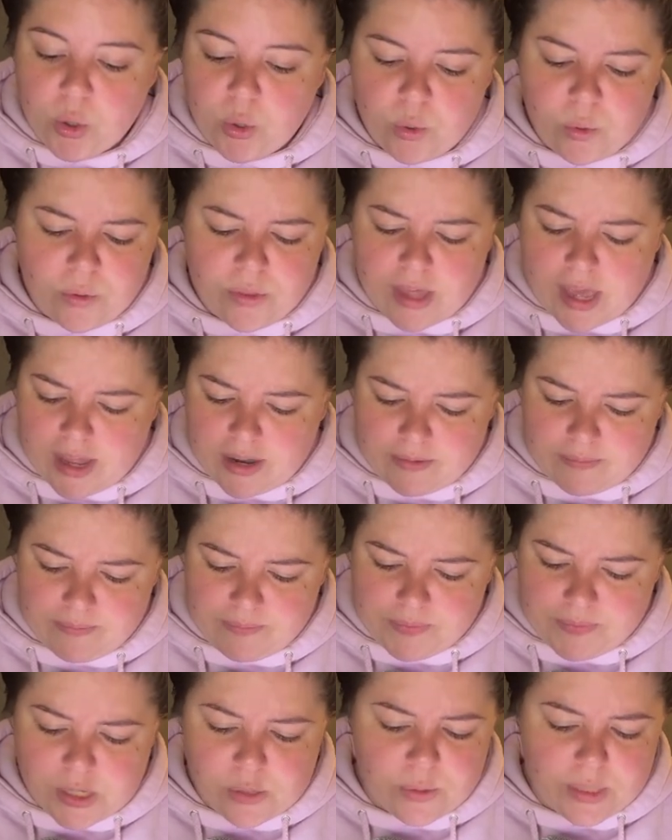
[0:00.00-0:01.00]
"Who then?"
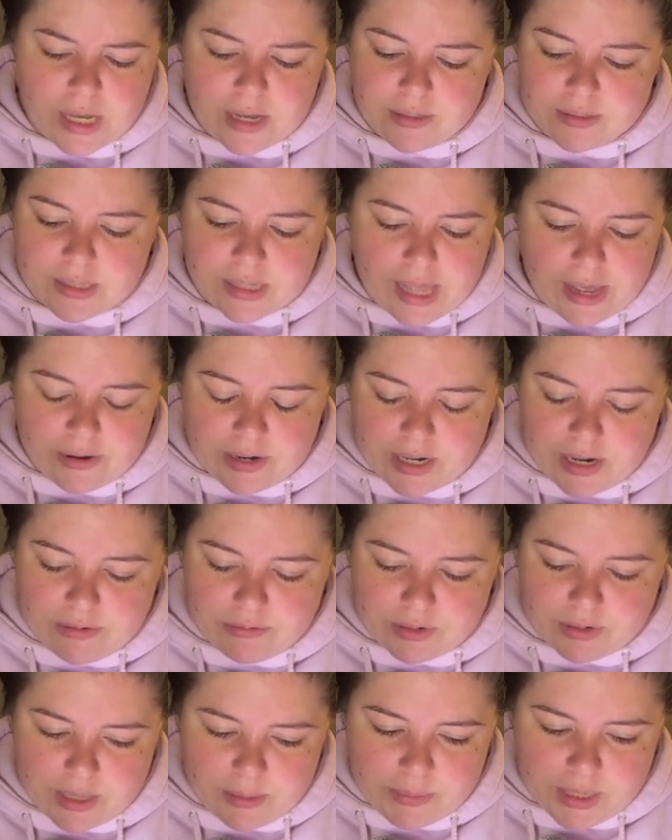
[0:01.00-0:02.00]
you yelled loud enough
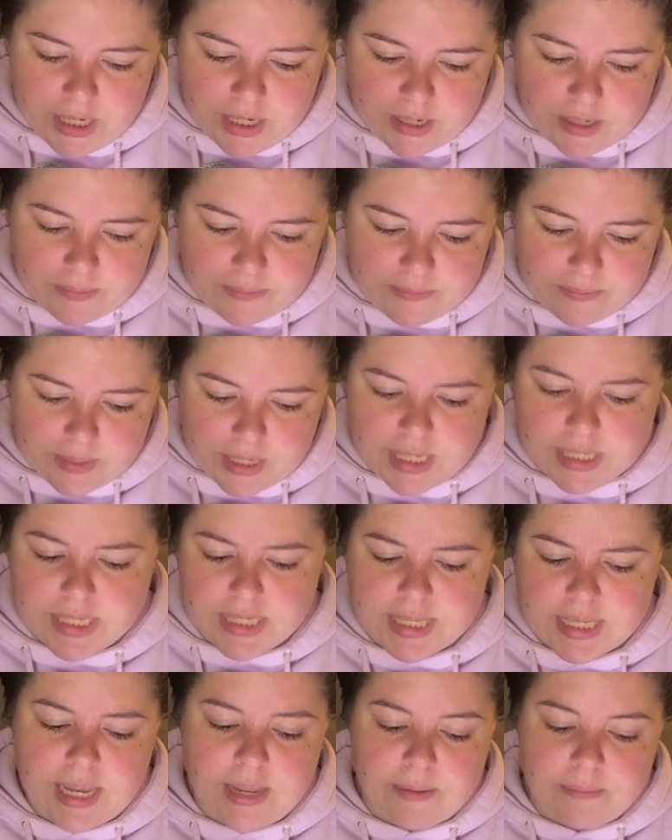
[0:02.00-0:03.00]
for them to hear. "It's
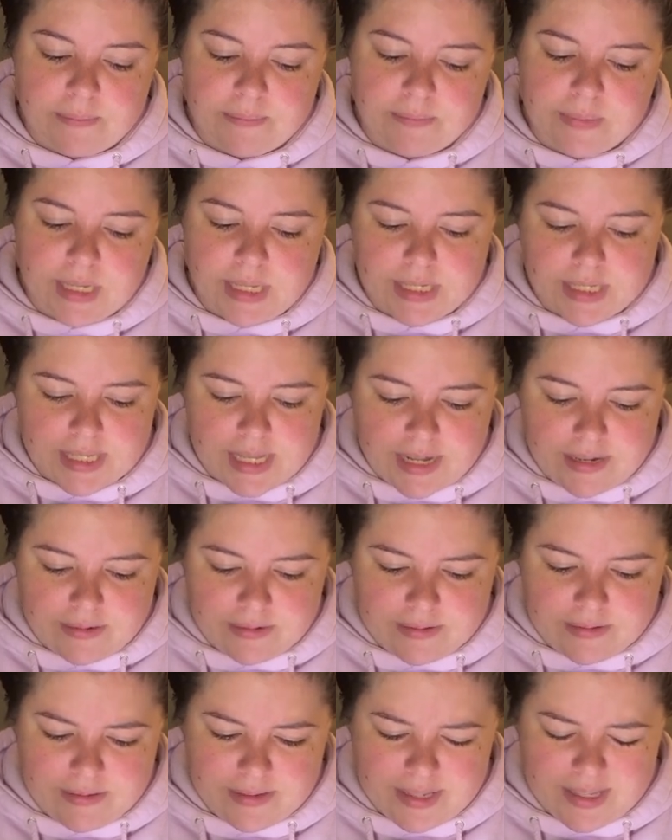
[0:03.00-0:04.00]
Sam," he said.
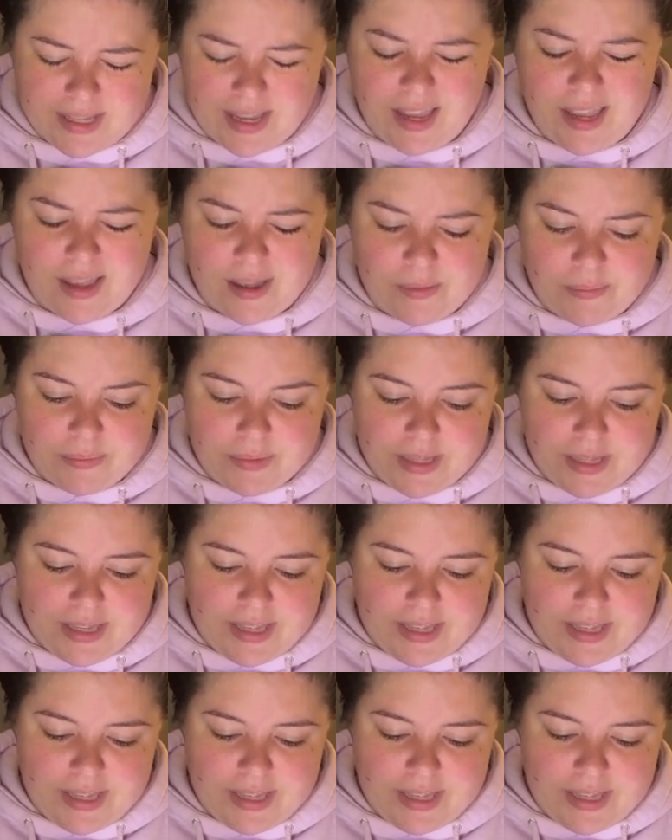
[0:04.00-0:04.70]
"Sam?